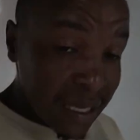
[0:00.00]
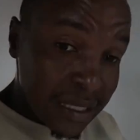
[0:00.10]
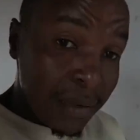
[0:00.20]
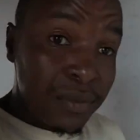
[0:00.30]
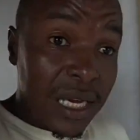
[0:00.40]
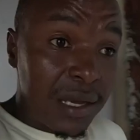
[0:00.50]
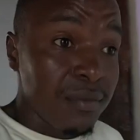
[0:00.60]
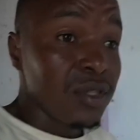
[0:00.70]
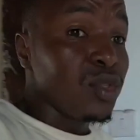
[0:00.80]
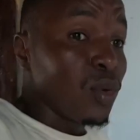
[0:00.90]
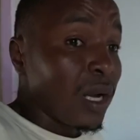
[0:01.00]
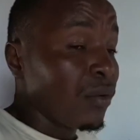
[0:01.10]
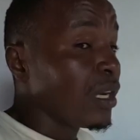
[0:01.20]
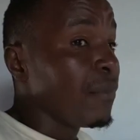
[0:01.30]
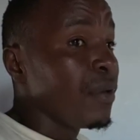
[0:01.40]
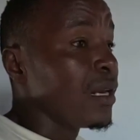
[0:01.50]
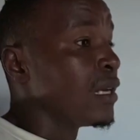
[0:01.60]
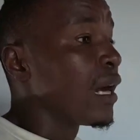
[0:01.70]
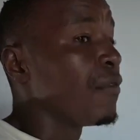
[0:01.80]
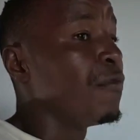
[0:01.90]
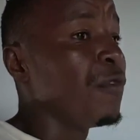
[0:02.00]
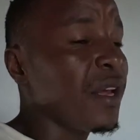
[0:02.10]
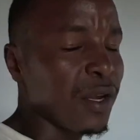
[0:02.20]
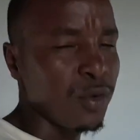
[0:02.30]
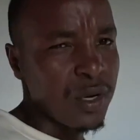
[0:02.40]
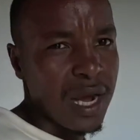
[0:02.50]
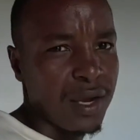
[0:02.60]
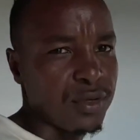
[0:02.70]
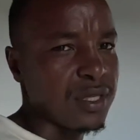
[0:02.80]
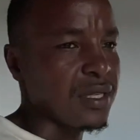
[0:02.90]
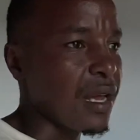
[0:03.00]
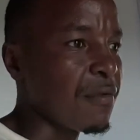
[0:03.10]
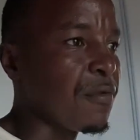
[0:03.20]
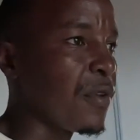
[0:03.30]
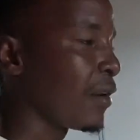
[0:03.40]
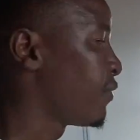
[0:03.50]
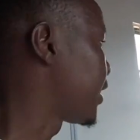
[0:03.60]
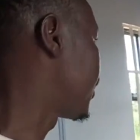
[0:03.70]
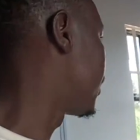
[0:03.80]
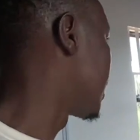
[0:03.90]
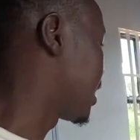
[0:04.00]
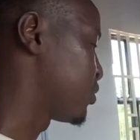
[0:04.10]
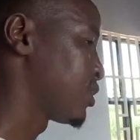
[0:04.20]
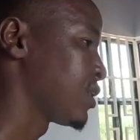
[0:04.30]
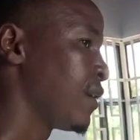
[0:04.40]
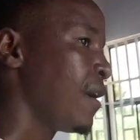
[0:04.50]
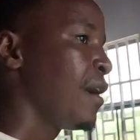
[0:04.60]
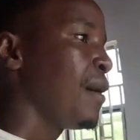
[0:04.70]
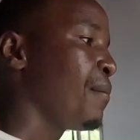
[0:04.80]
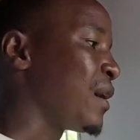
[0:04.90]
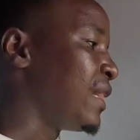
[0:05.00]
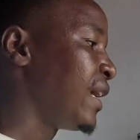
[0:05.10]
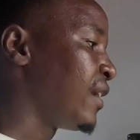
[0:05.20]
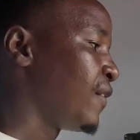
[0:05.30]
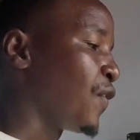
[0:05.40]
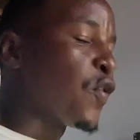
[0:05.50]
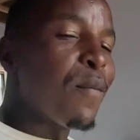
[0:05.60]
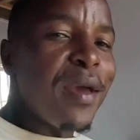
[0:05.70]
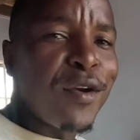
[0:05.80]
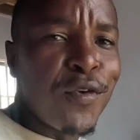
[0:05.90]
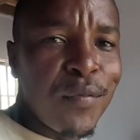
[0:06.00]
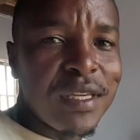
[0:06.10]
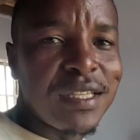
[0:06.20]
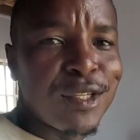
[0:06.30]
Sometimes you can really build a very good house, a very, very good house, but then your bedroom is